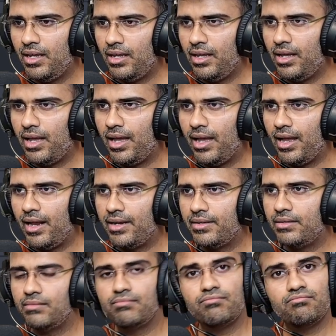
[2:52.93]
And
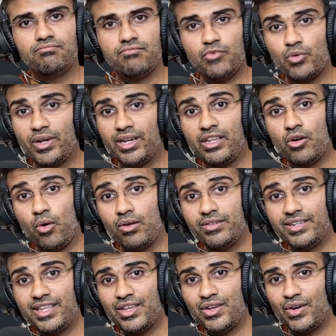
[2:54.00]
you can
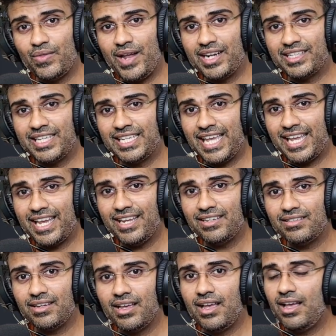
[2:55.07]
already hear that kicking
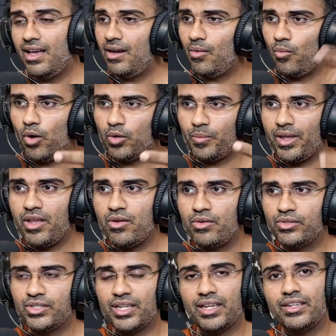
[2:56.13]
in. What we're
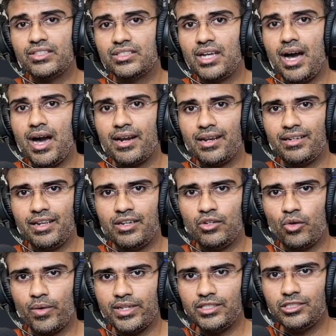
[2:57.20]
using is RNN
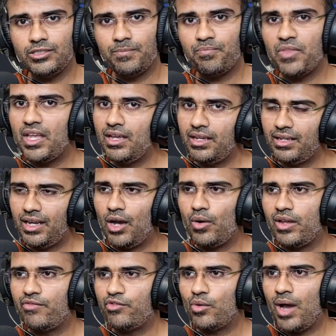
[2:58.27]
noise. Now,
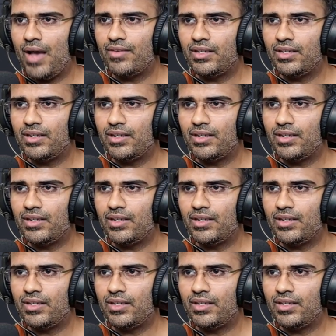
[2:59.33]
if you have an